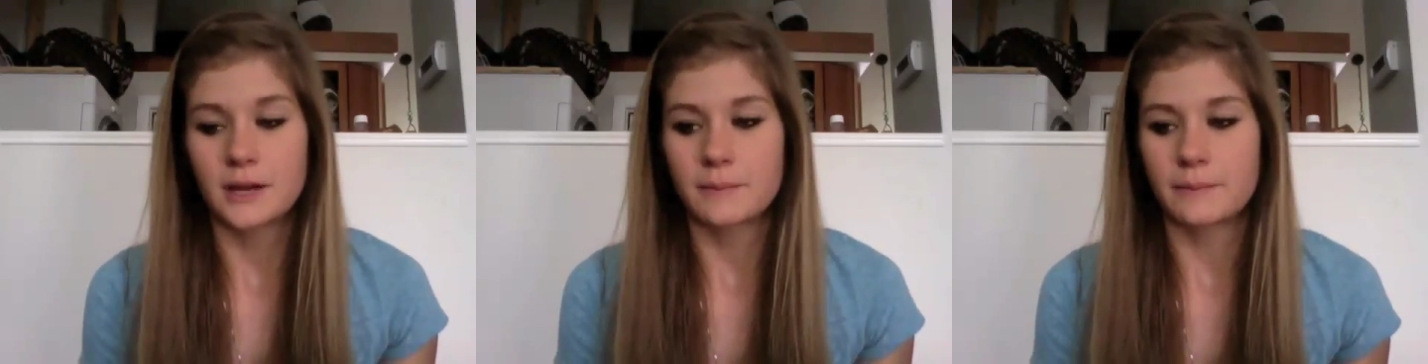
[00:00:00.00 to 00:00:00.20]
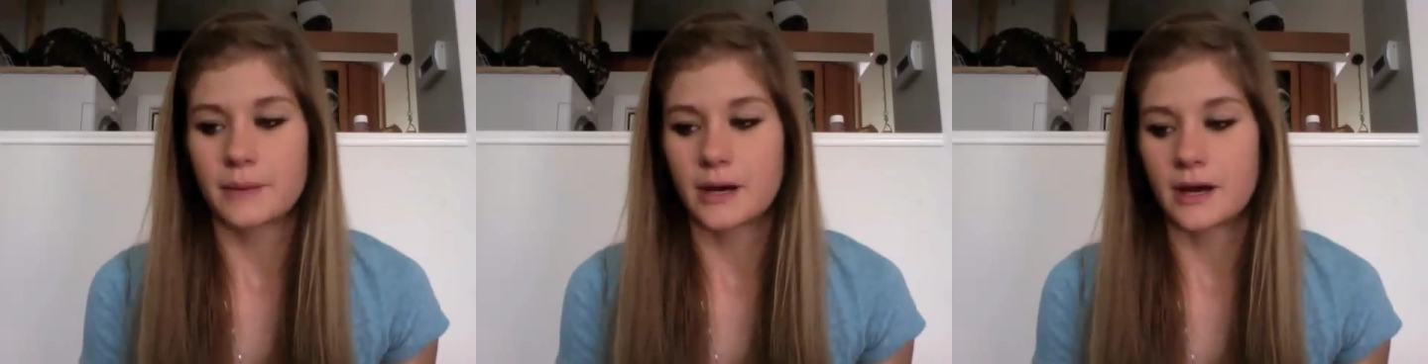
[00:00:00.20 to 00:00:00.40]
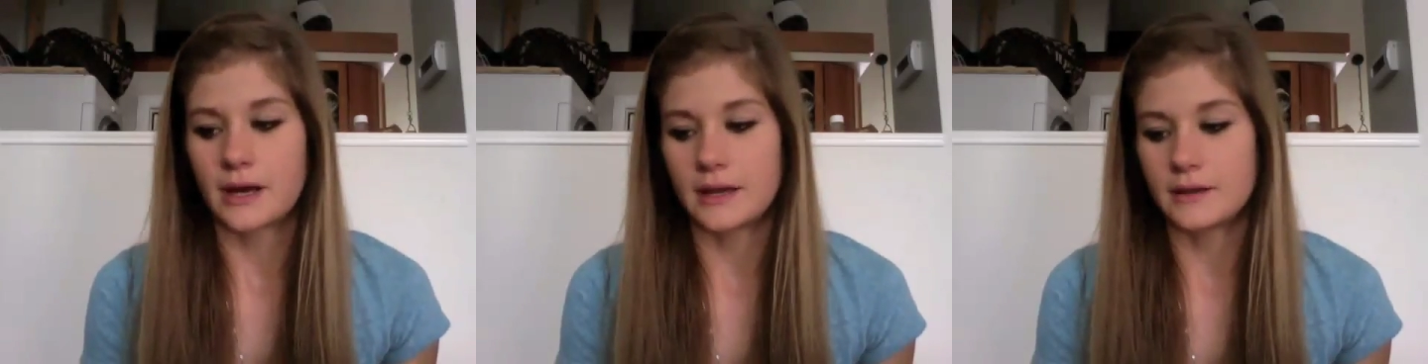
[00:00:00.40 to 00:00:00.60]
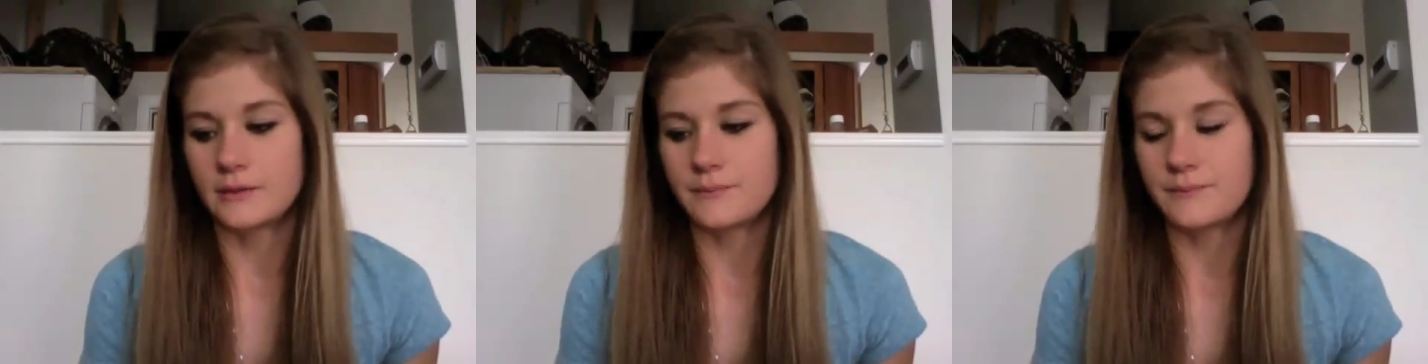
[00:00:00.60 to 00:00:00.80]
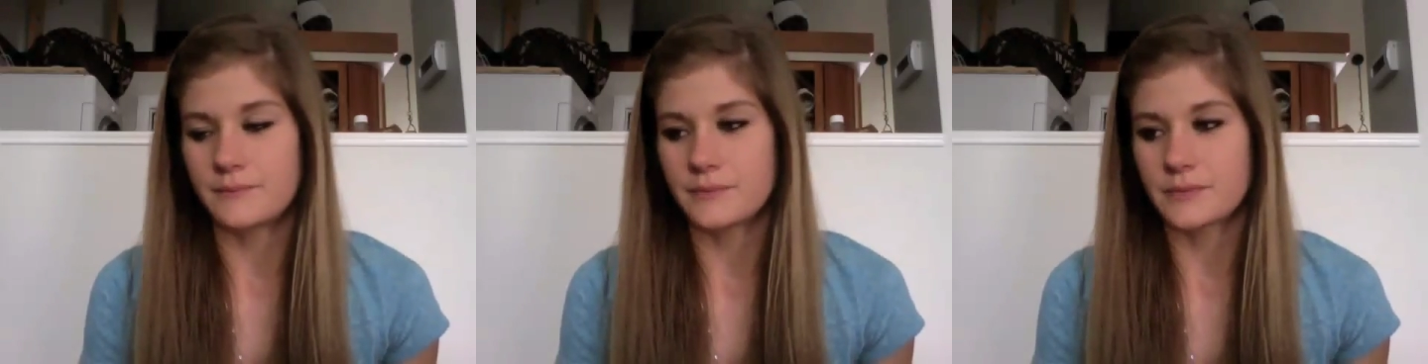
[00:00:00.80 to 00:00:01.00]
but
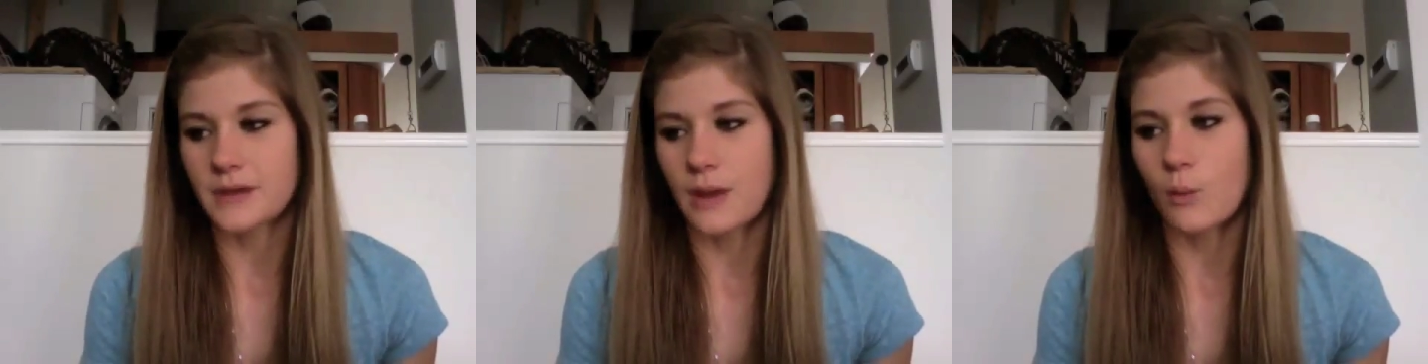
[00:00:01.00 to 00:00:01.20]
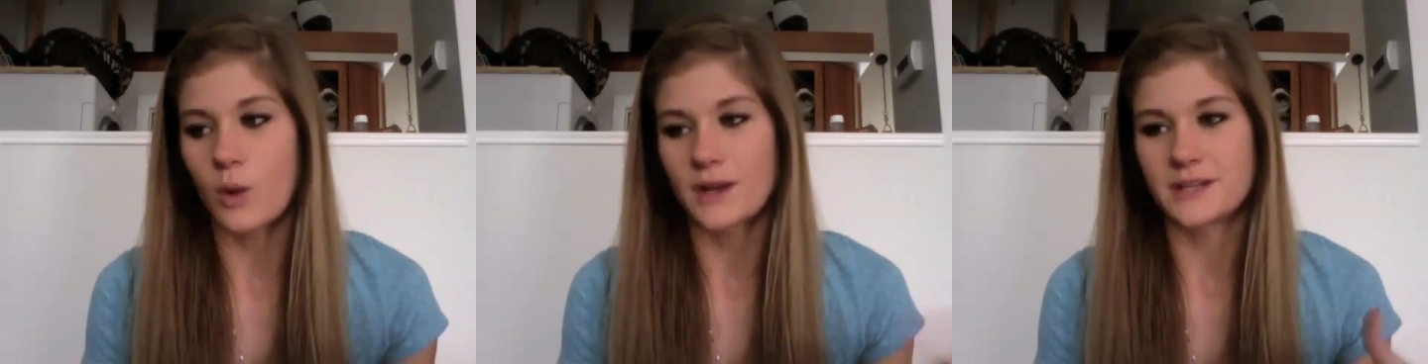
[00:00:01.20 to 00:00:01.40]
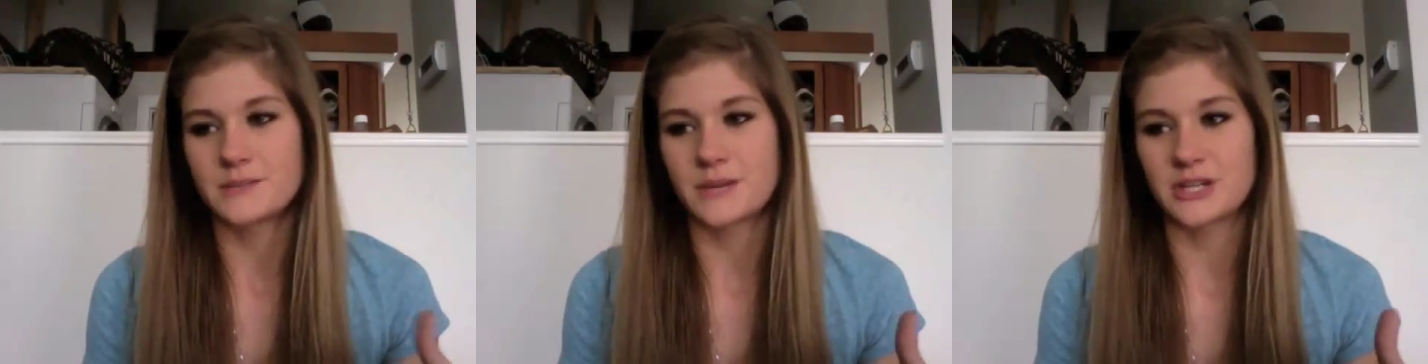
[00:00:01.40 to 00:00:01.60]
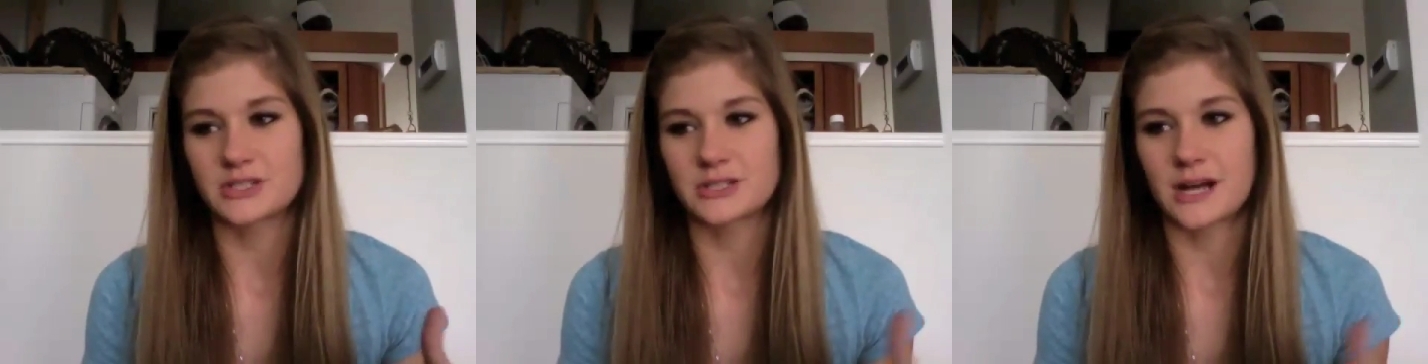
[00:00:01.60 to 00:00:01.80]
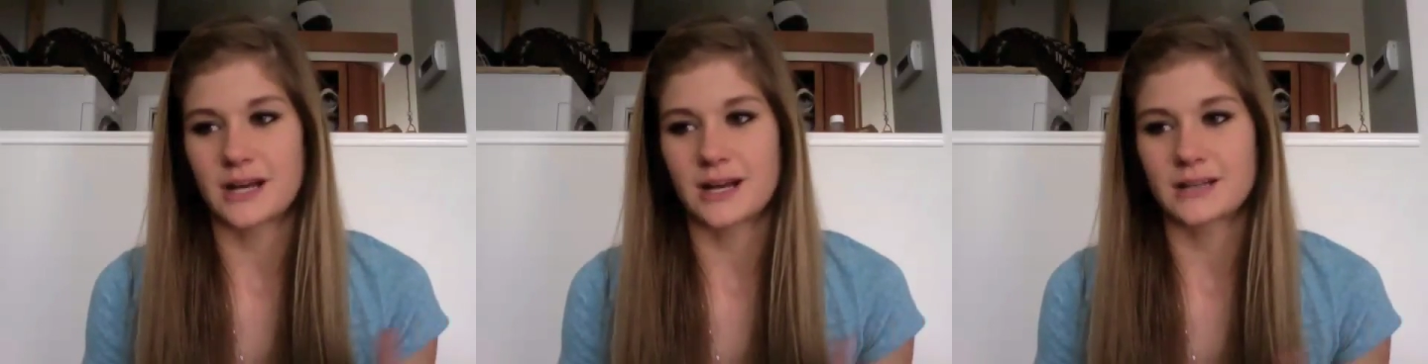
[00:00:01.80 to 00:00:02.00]
I wanted to make
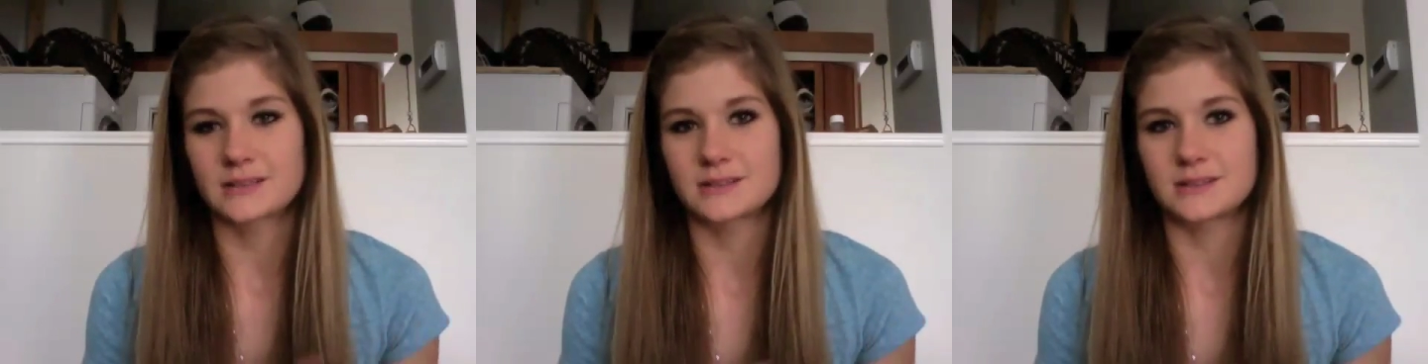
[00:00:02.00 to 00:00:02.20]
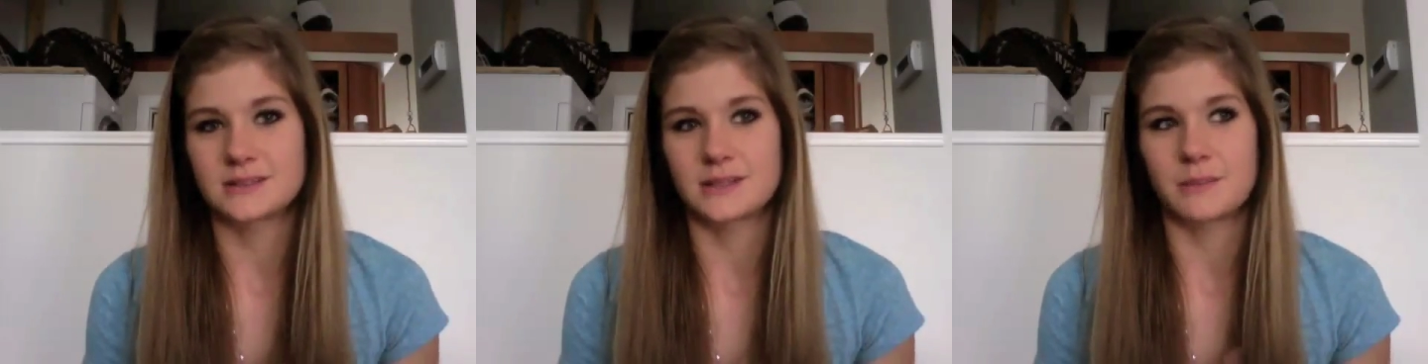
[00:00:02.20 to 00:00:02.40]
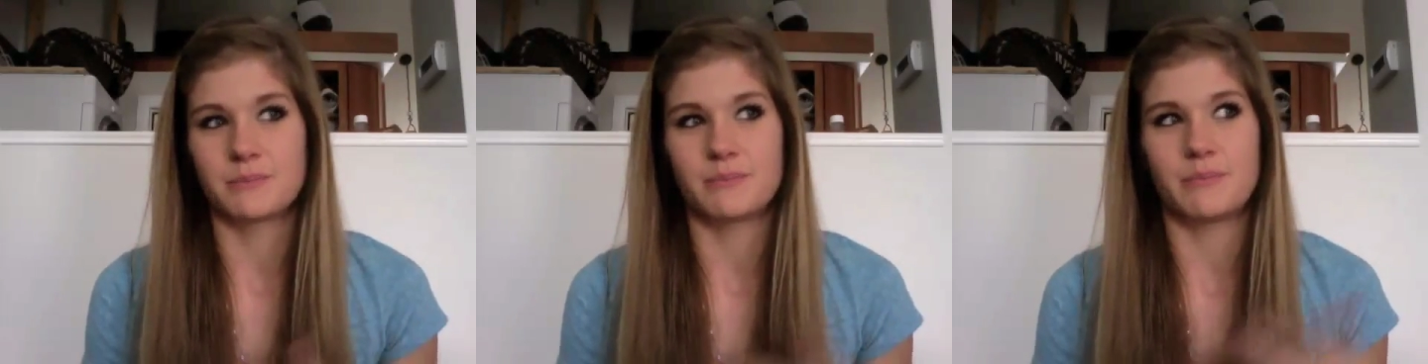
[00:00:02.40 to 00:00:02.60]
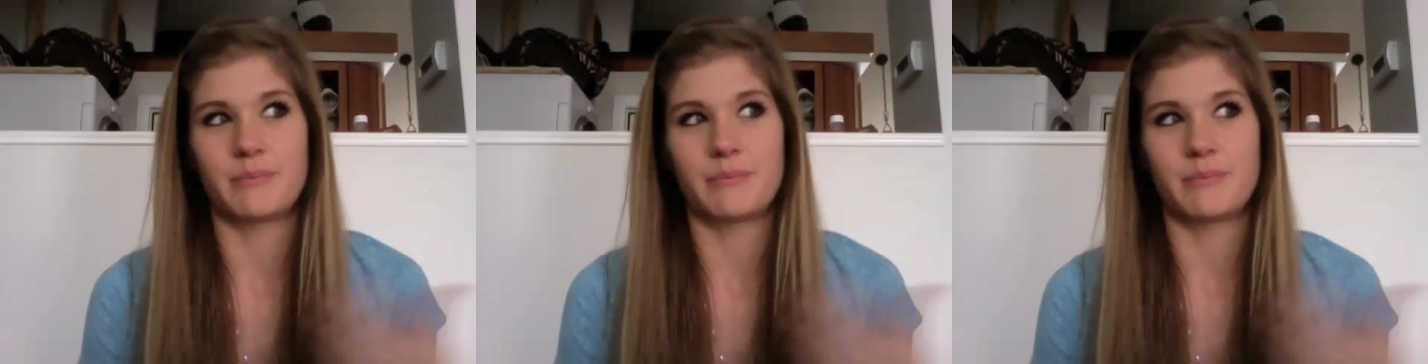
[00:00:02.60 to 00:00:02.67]
sure I got the